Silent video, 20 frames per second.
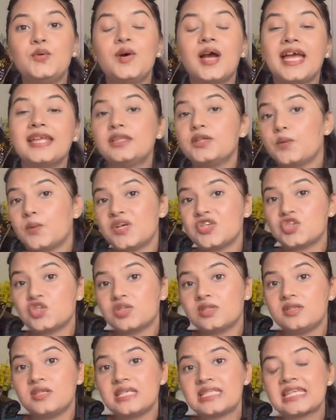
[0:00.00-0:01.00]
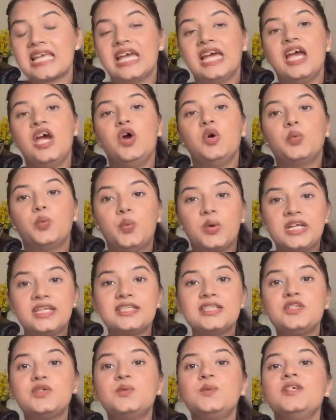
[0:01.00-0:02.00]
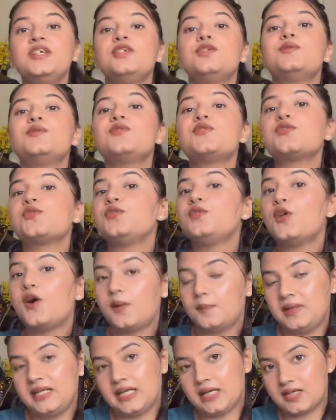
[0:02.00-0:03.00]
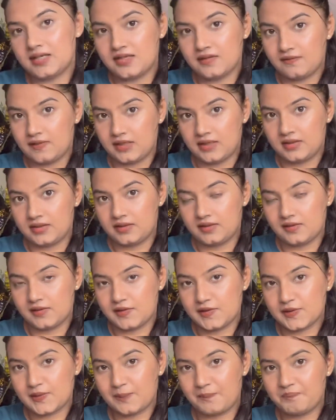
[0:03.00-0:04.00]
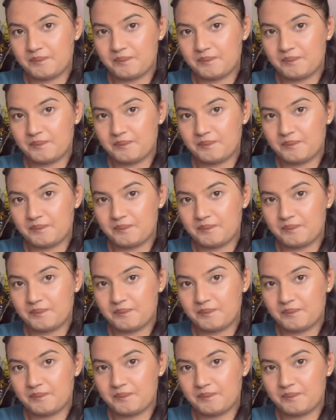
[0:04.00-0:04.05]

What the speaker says: And the question is, when do we use nominative articles?